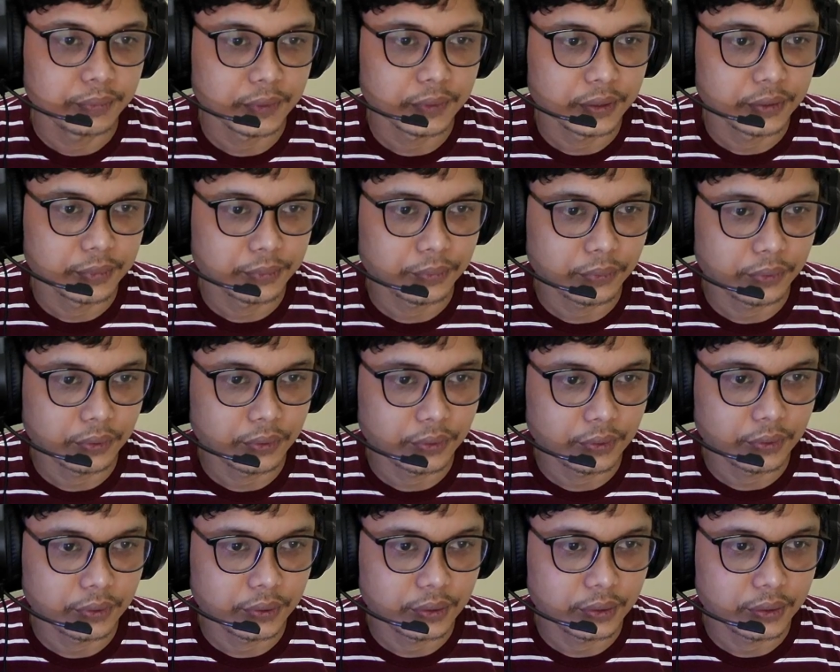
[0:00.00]
plus
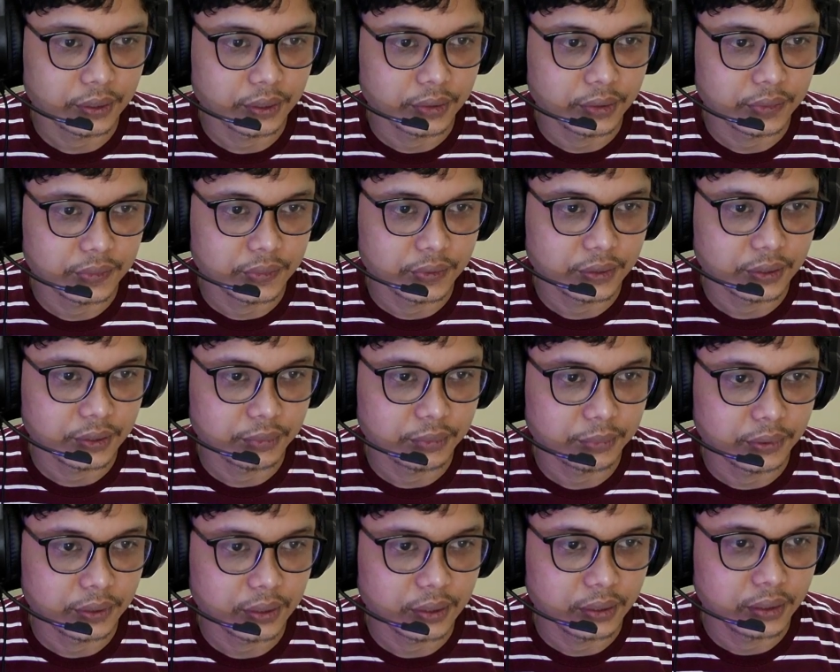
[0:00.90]
4 is gonna
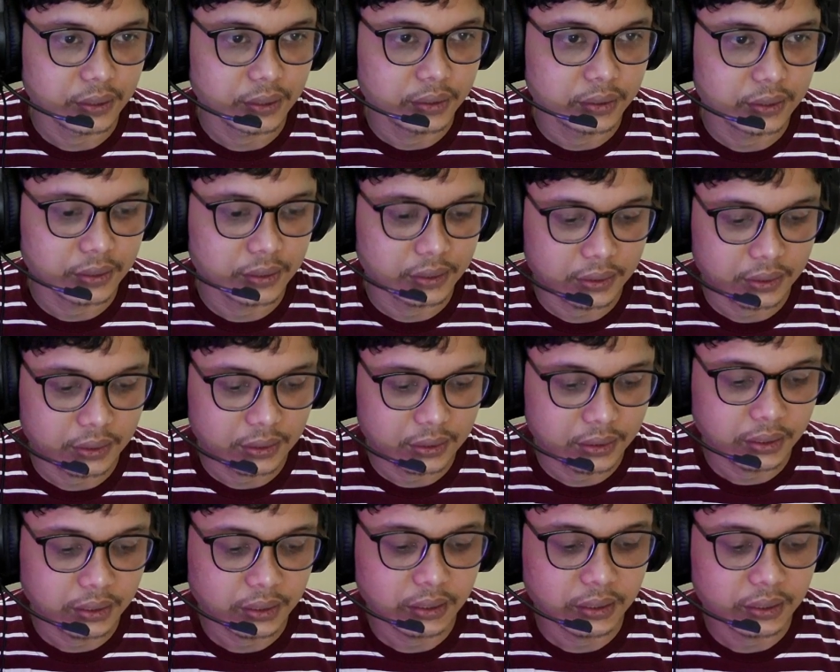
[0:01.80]
be
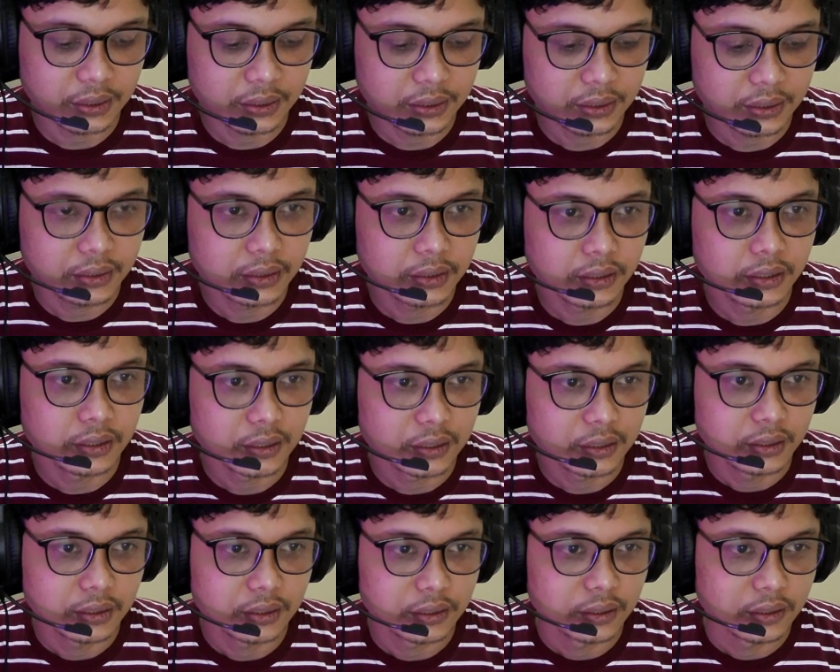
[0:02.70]
10.
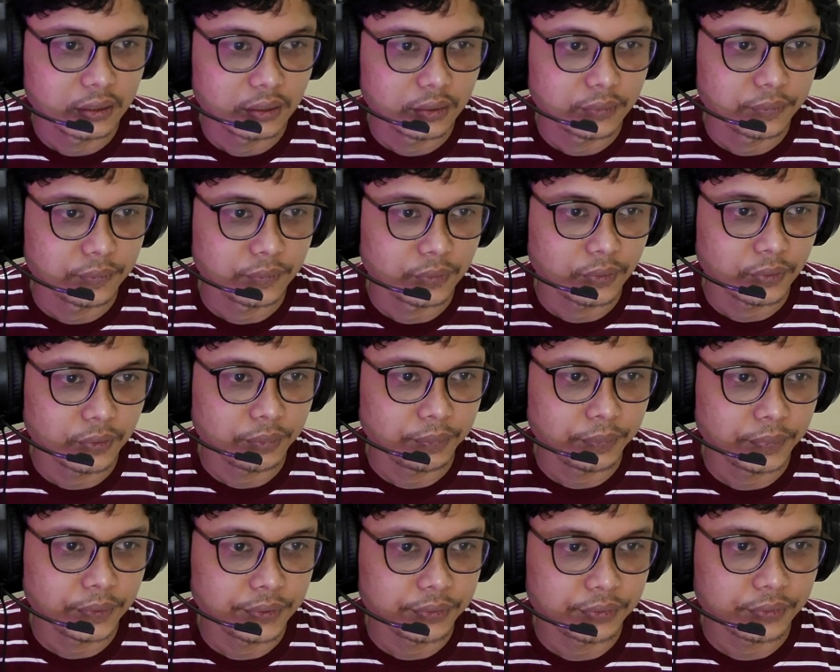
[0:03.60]
4
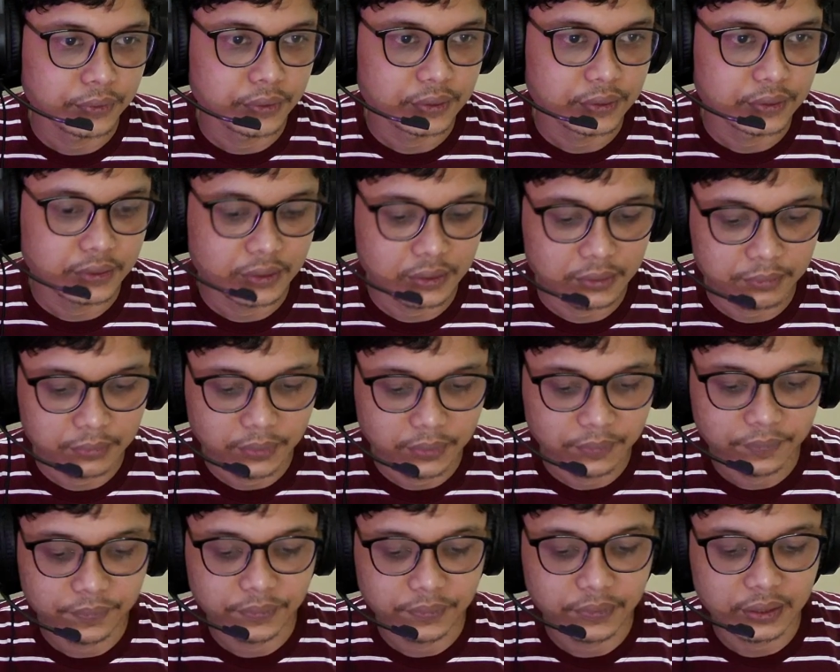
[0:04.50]
plus 1 is going to be
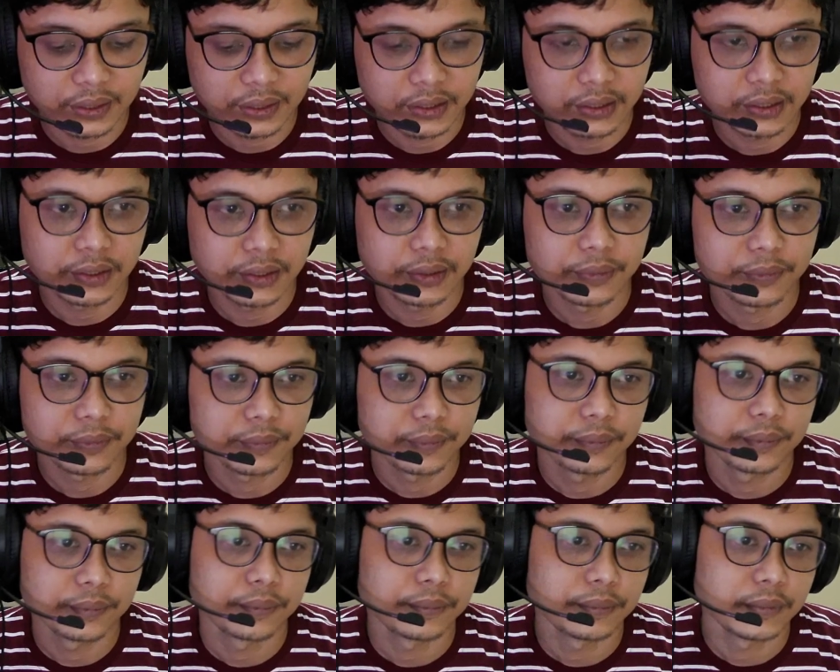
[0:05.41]
5,
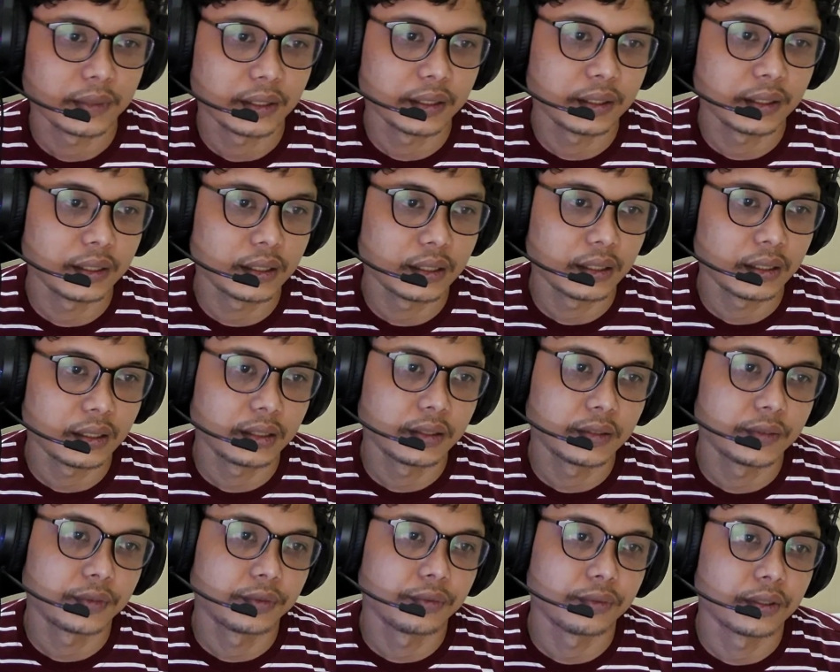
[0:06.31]
and then
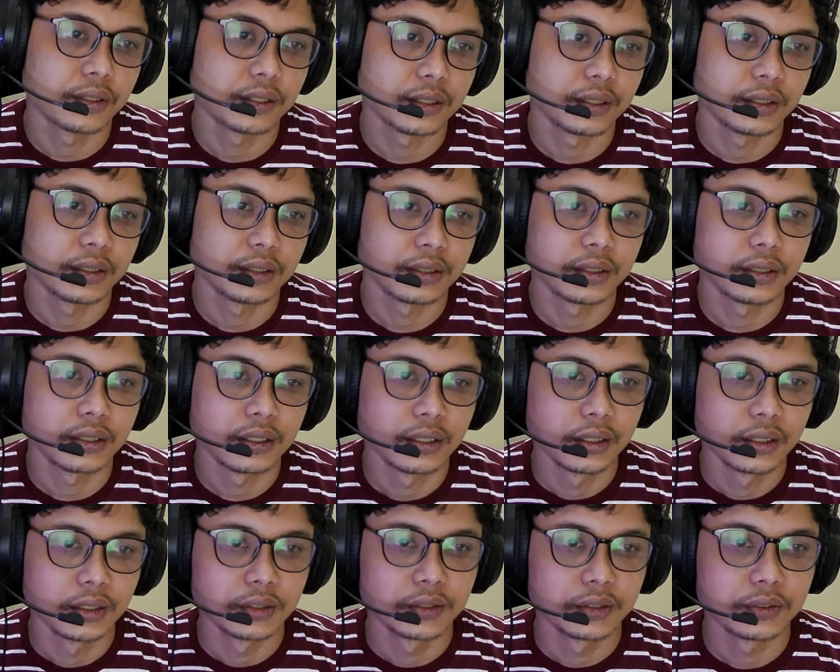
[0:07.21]
it's 1.
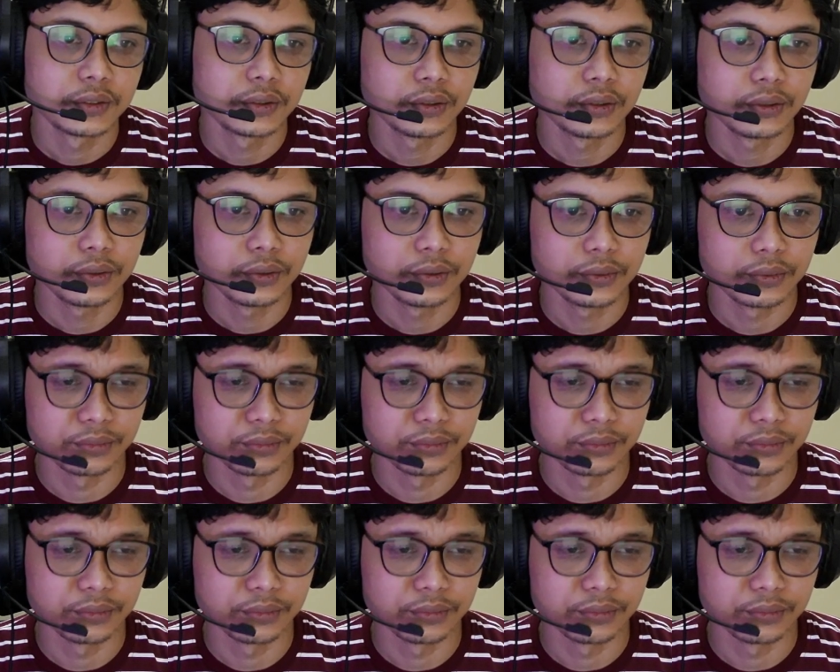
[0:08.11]
So